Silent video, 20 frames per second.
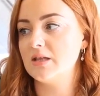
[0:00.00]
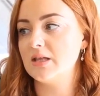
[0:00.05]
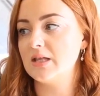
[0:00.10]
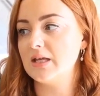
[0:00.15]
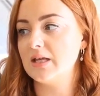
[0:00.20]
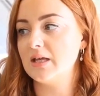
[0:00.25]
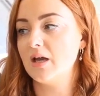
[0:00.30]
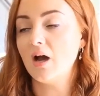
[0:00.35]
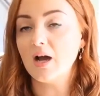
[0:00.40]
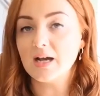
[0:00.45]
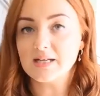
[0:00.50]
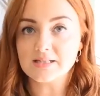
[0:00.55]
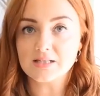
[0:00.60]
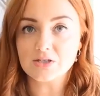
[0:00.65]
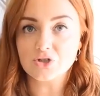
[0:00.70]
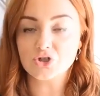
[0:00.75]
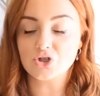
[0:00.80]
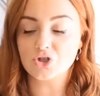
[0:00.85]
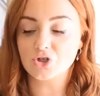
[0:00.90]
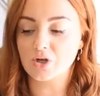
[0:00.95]
the
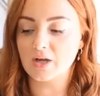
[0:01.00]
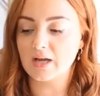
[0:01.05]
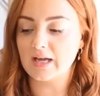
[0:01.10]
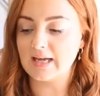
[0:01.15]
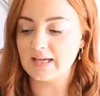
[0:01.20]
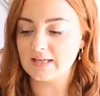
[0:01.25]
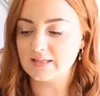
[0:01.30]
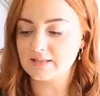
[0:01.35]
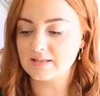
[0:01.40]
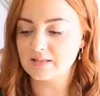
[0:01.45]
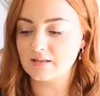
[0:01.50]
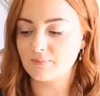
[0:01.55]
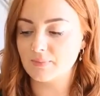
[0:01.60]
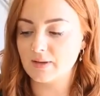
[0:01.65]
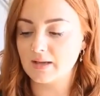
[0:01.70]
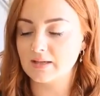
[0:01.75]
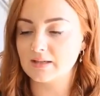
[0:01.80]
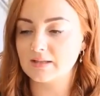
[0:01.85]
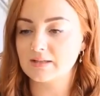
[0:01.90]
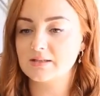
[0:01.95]
icing sugar into the
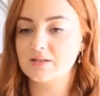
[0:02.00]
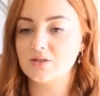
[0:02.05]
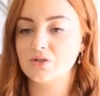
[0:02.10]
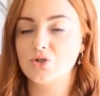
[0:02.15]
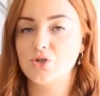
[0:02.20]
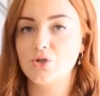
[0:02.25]
mix